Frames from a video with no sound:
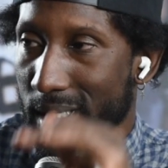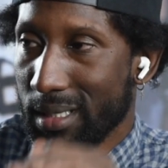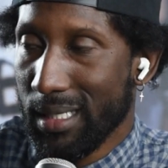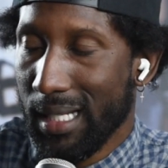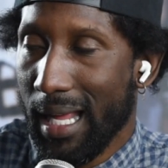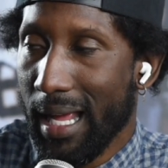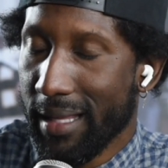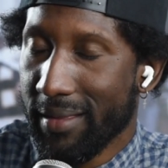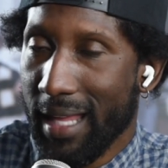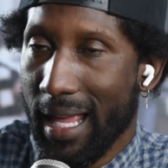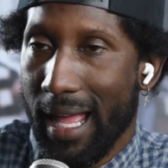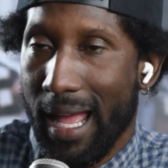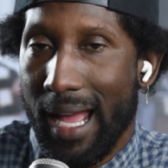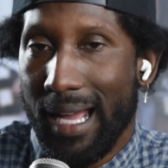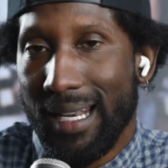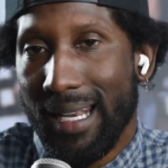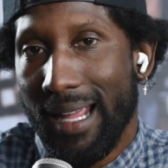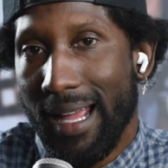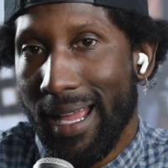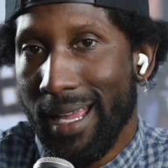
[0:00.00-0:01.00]
It's like they act
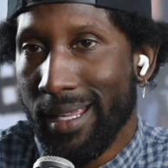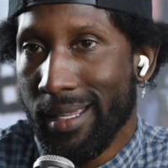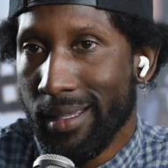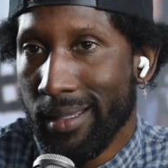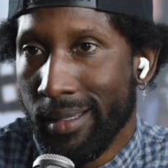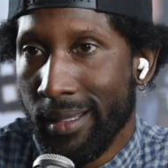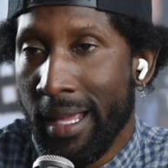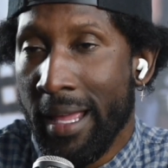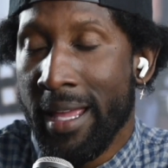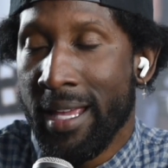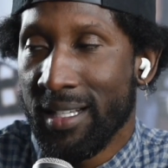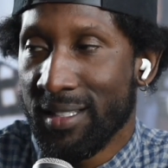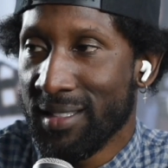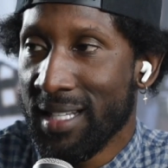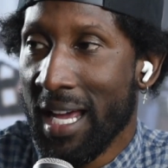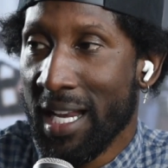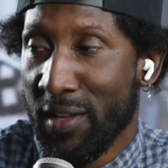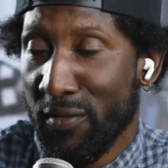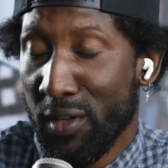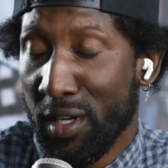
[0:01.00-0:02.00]
like he's
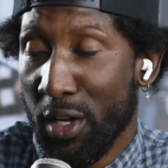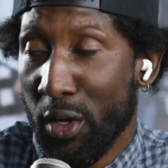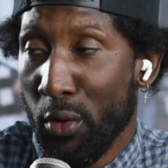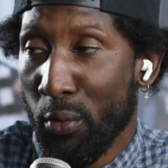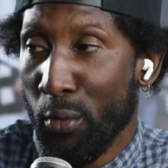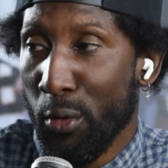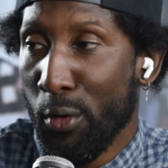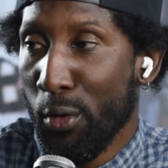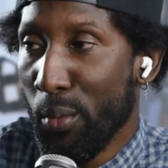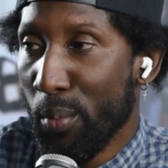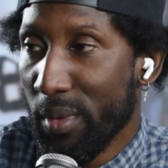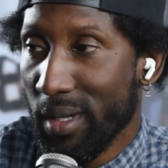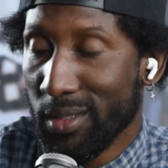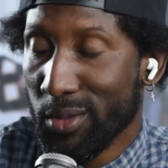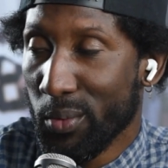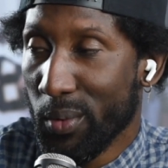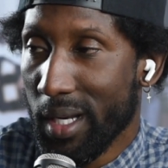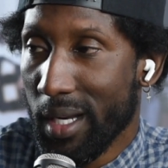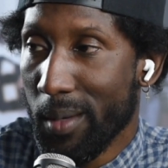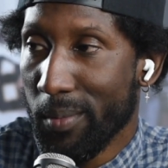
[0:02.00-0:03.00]
not even in the room is
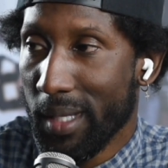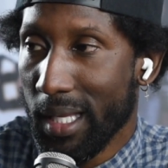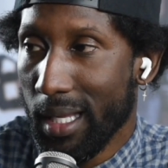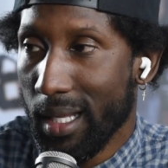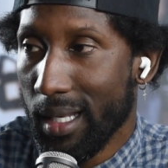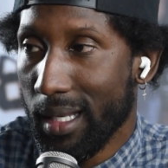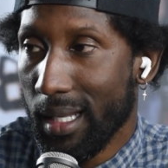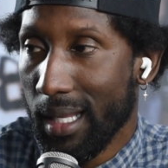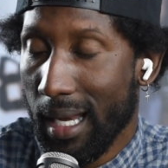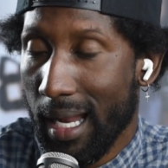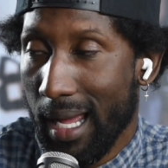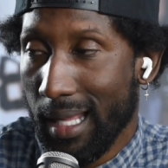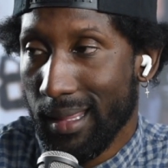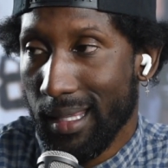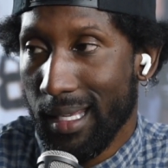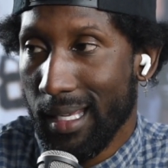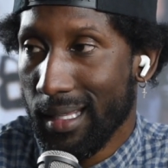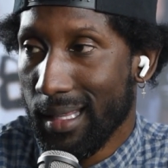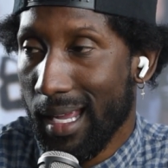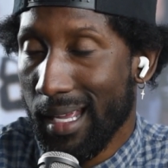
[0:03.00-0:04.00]
what I'm getting. And I
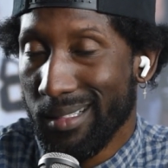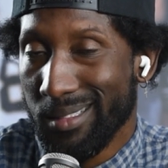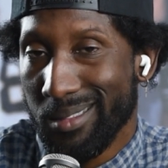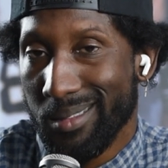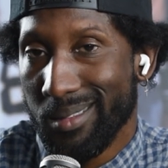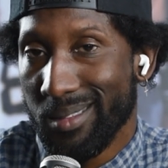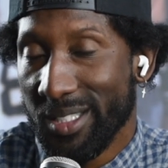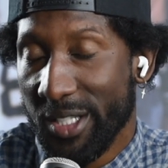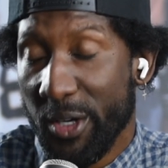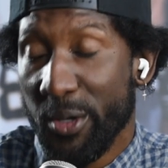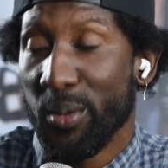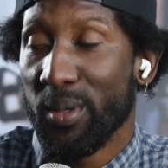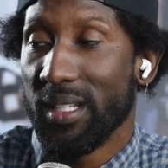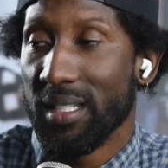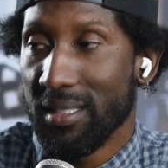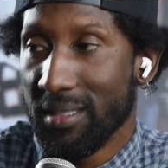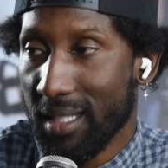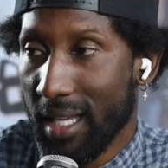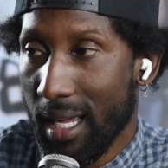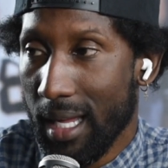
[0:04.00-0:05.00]
think that's totally
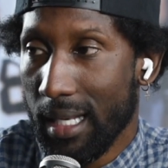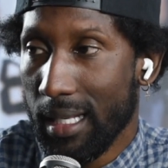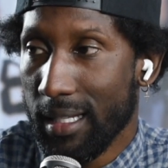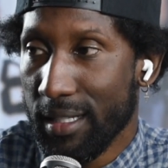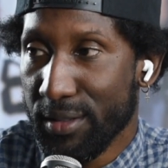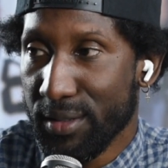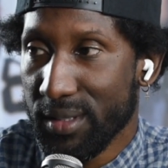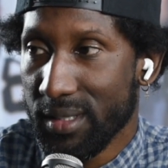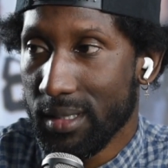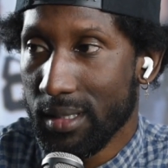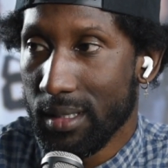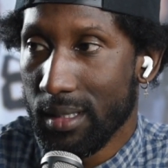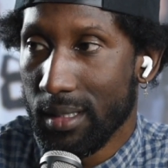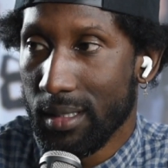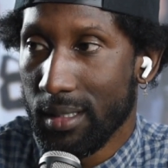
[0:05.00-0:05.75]
scandalous.